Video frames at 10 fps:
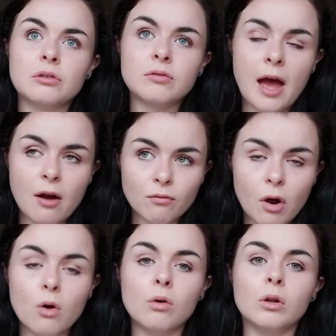that
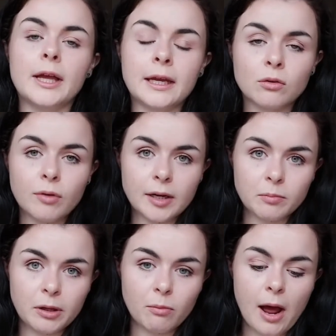role
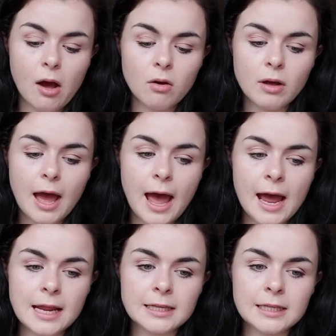incredibly well,
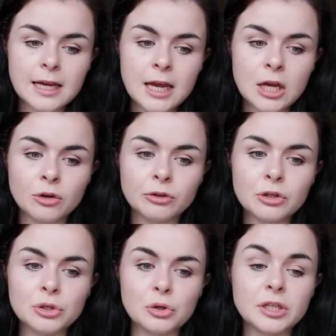and he
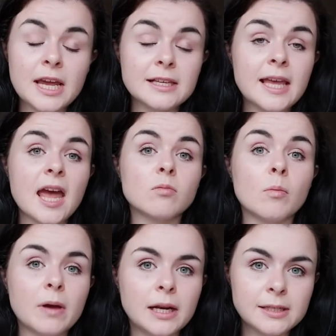understood his
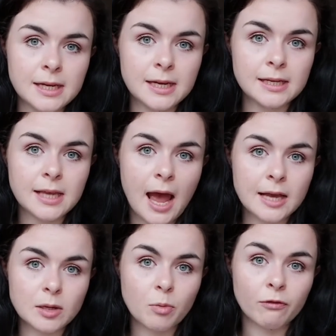capabilities
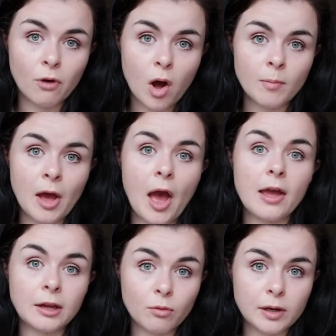as a performer
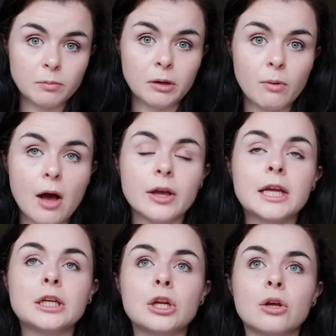incredibly well.
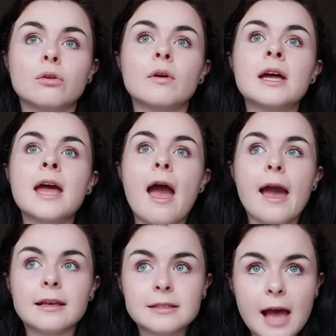He knew
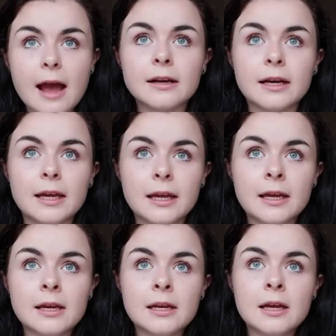exactly
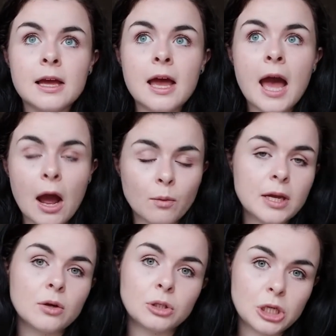how
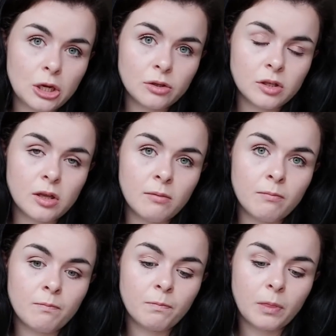he could use
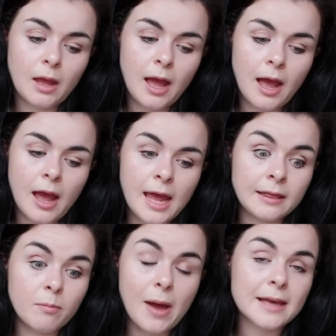them in
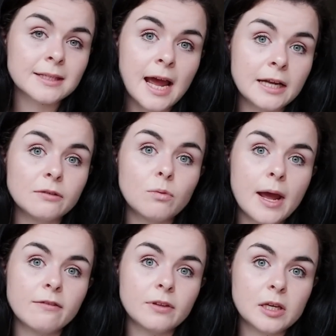the best kind of
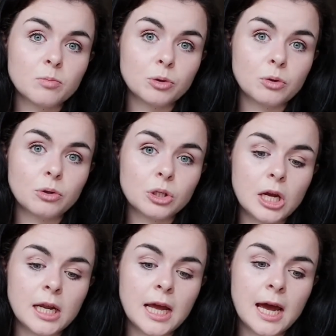way for this
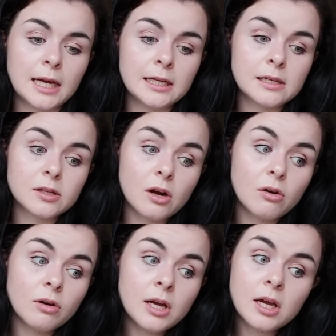production. And
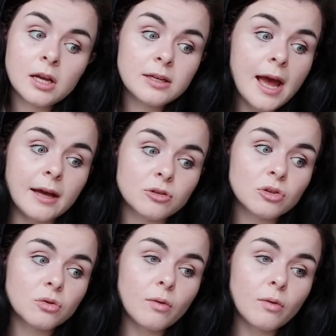so yeah, just